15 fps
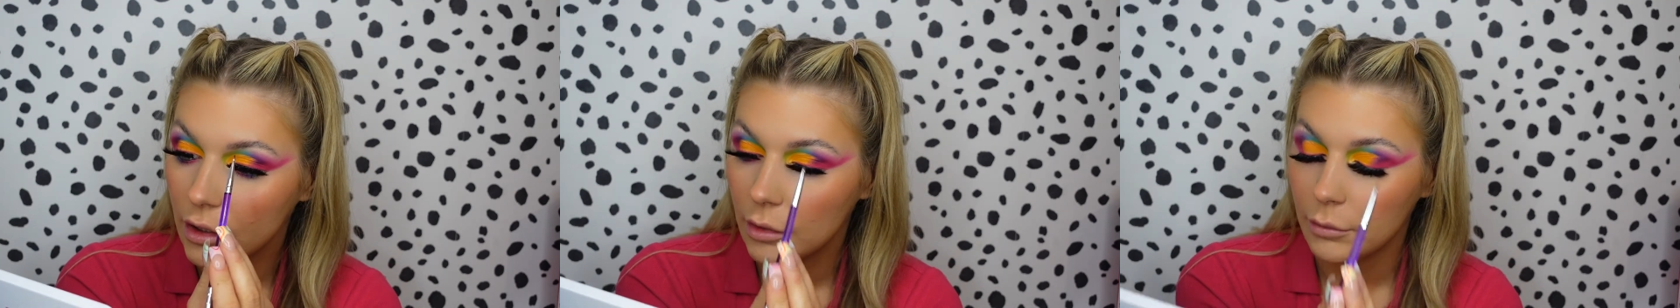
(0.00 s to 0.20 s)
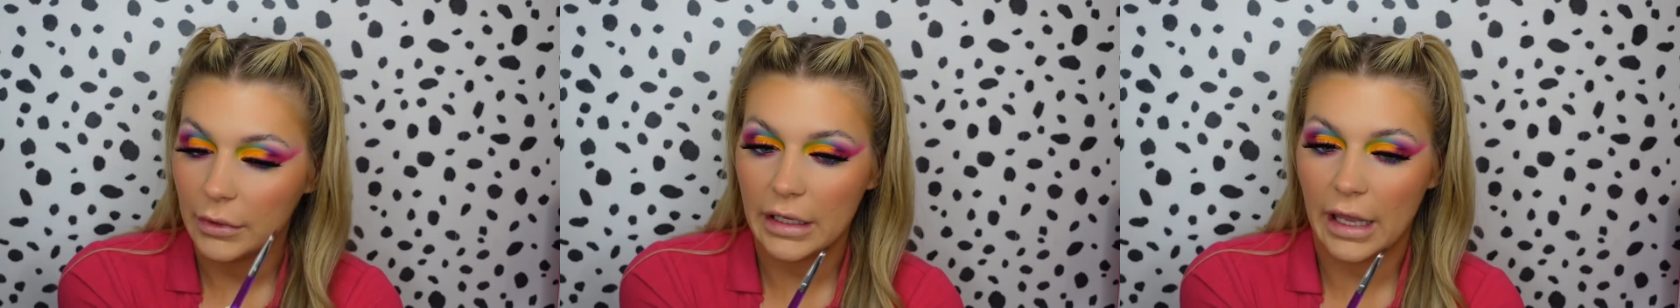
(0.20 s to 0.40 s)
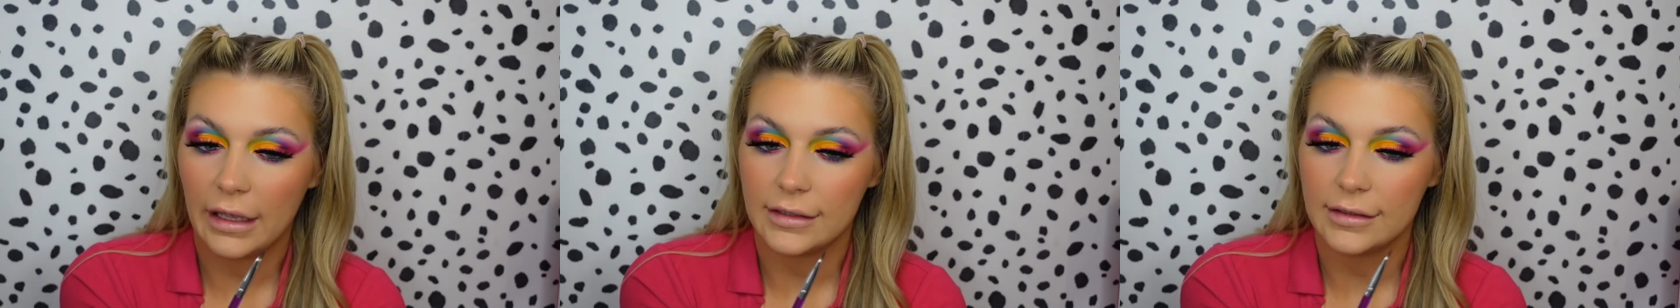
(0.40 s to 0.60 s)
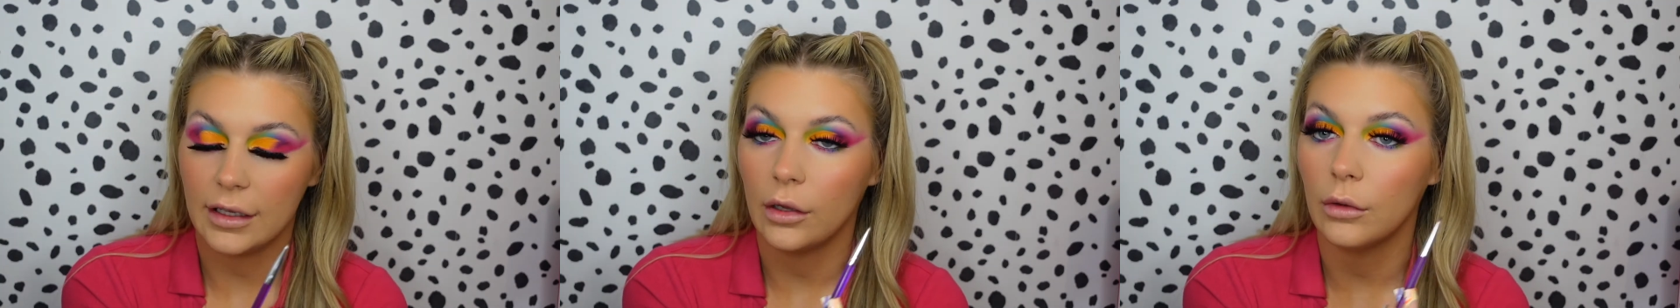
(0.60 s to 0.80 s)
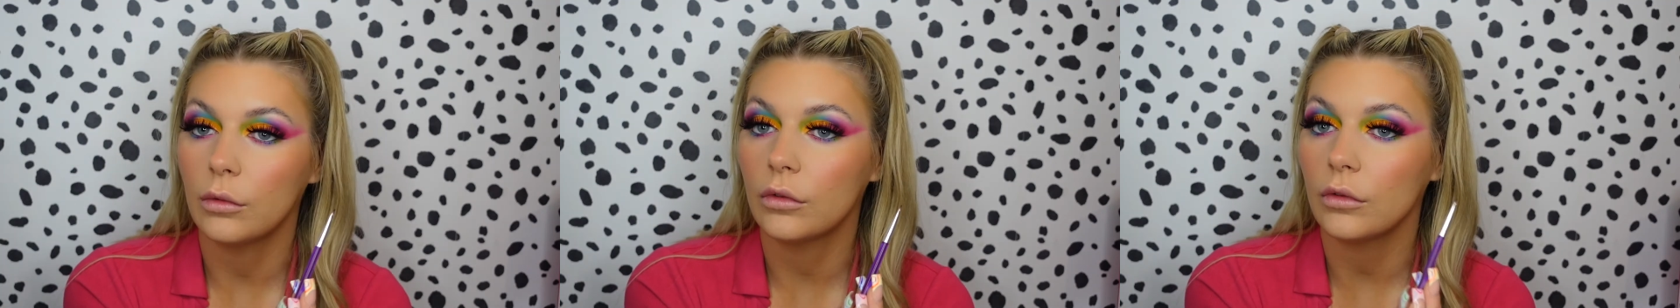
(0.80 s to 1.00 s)
But yeah,
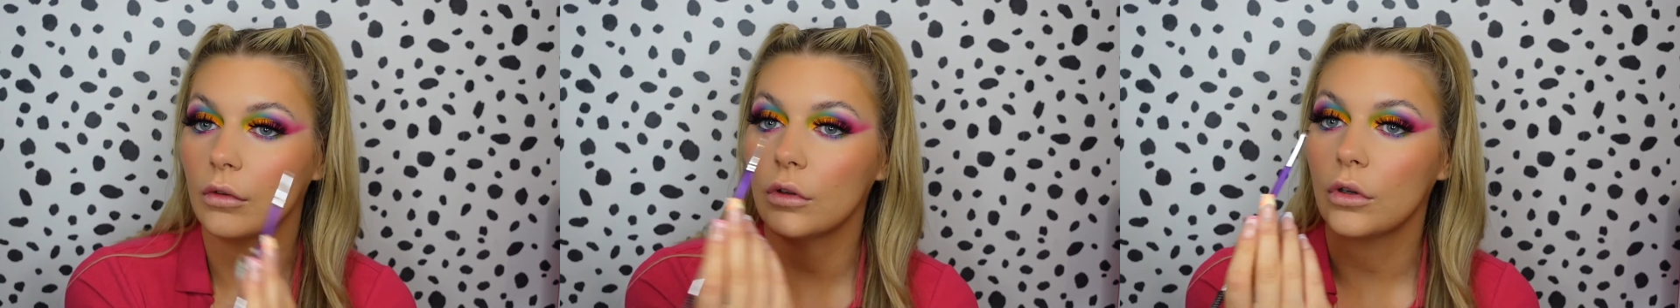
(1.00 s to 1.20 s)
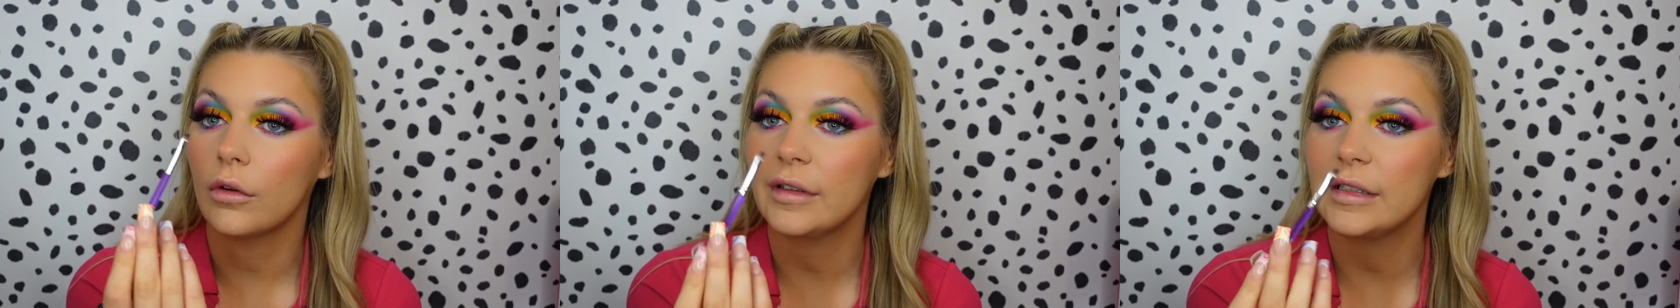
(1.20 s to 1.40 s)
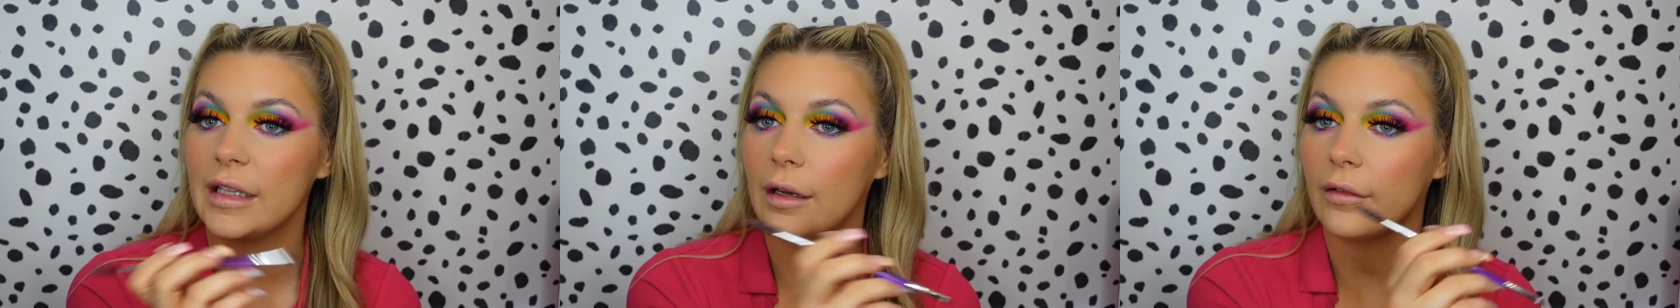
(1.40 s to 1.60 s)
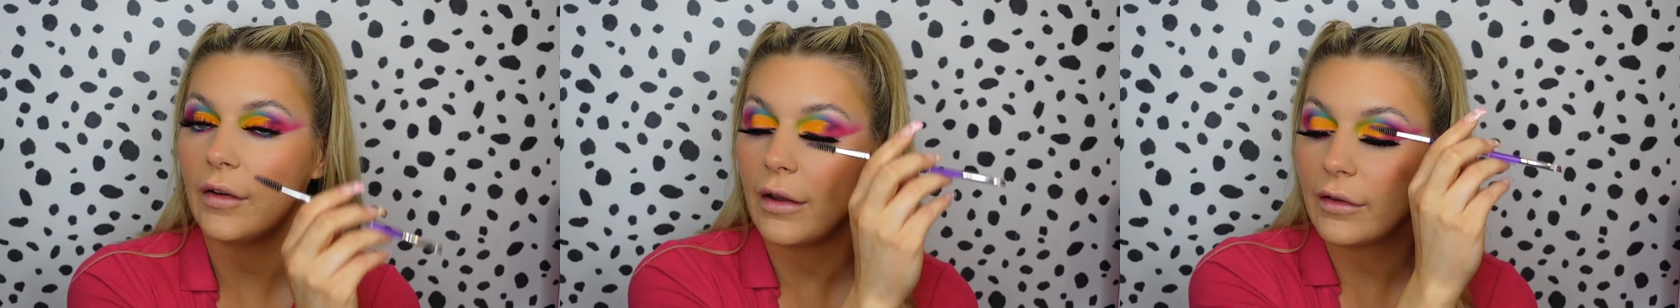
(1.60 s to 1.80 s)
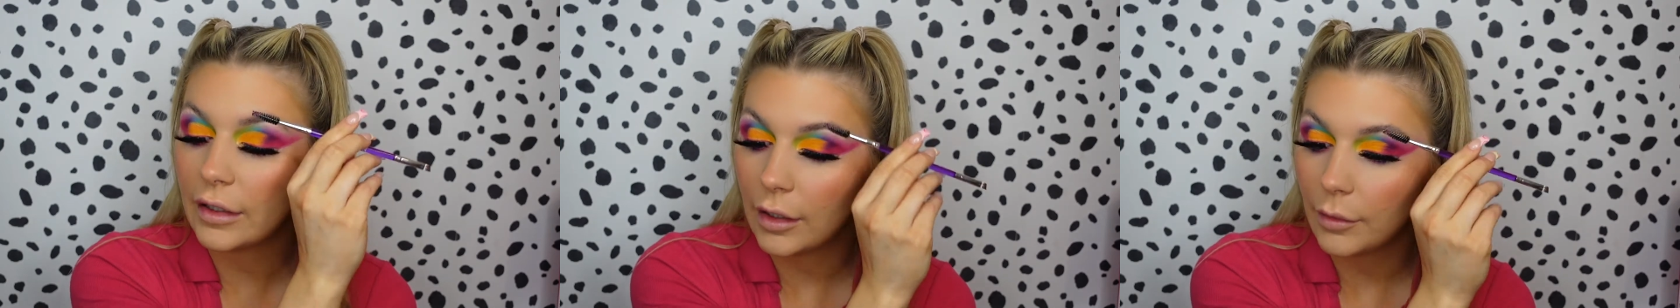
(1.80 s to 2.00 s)
so obviously I've
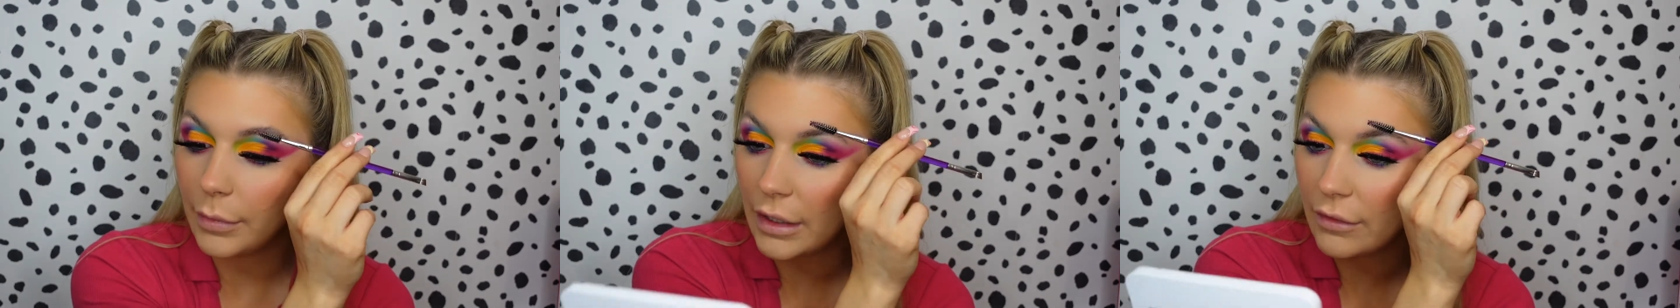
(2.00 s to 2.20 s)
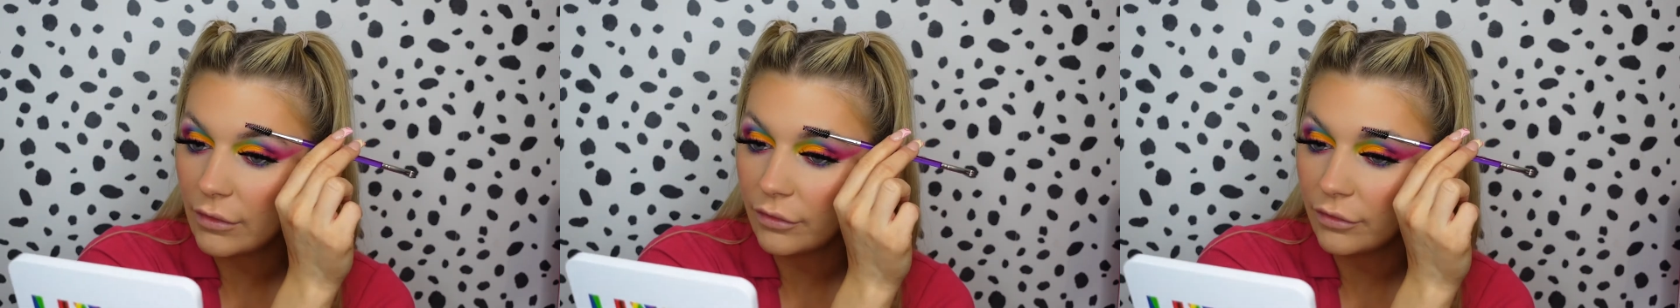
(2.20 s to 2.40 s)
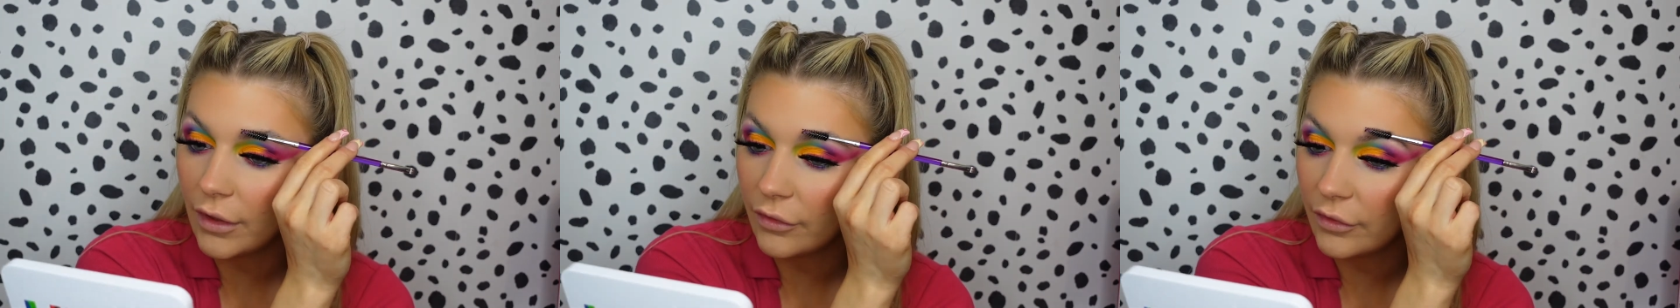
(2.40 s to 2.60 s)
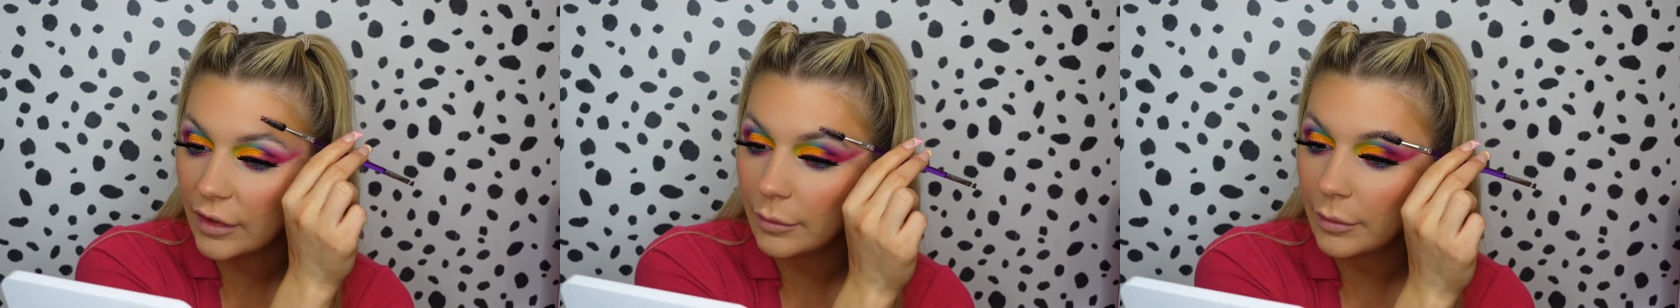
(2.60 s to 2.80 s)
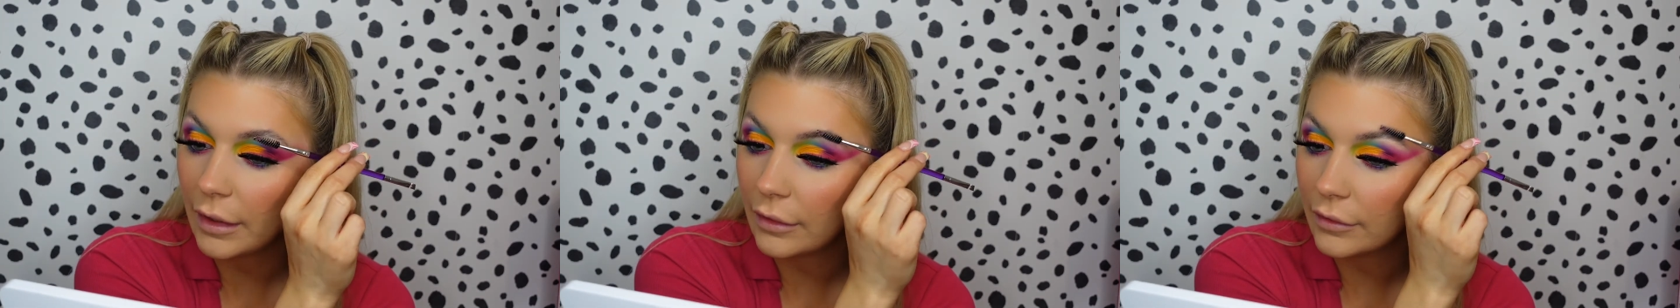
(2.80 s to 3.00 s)
had a bit of a
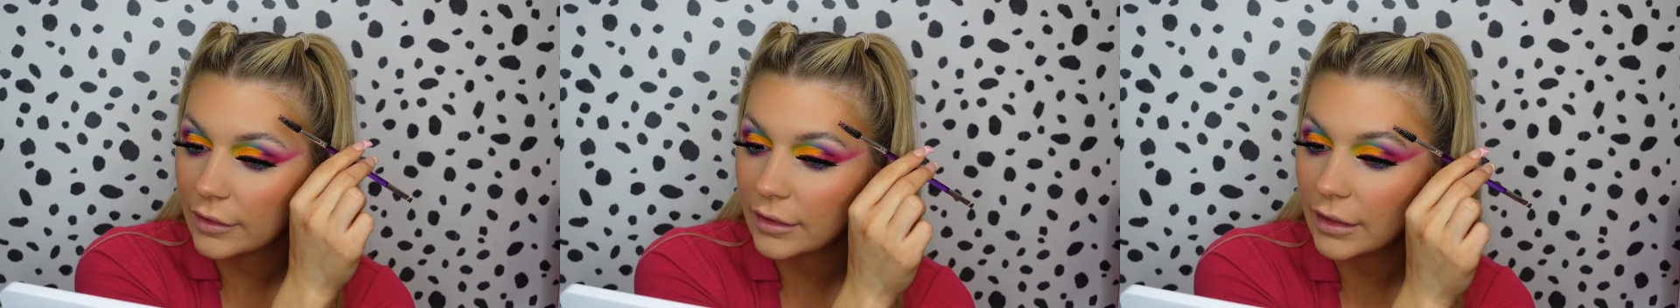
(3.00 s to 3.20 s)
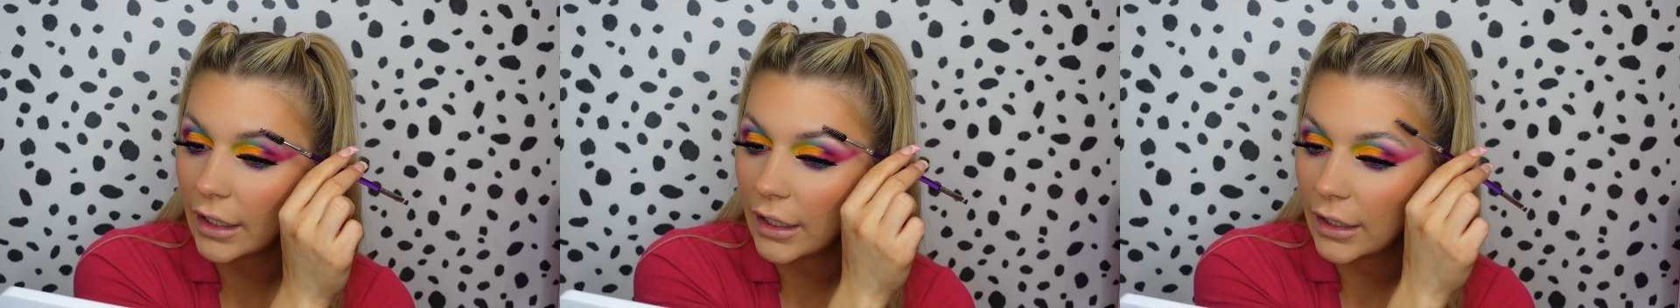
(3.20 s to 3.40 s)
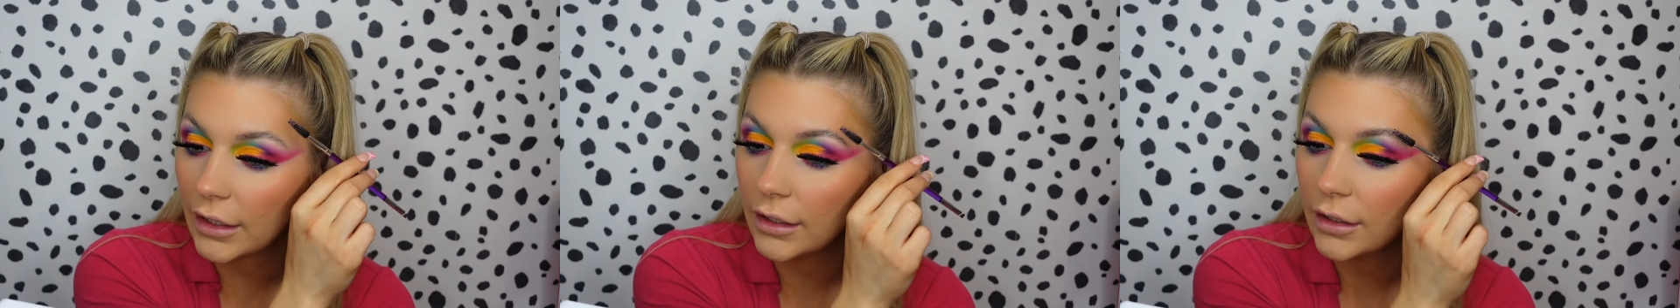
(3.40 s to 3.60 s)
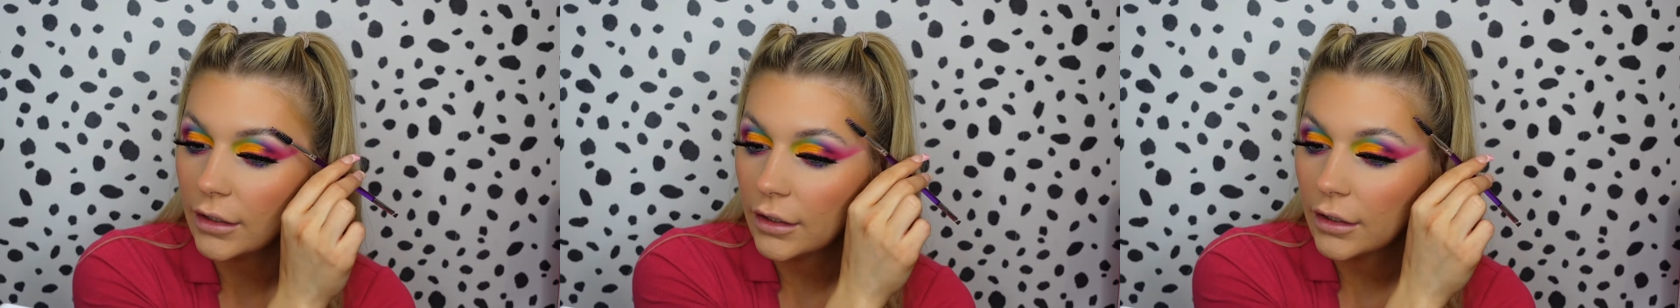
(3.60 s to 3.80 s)
fluffier brow today,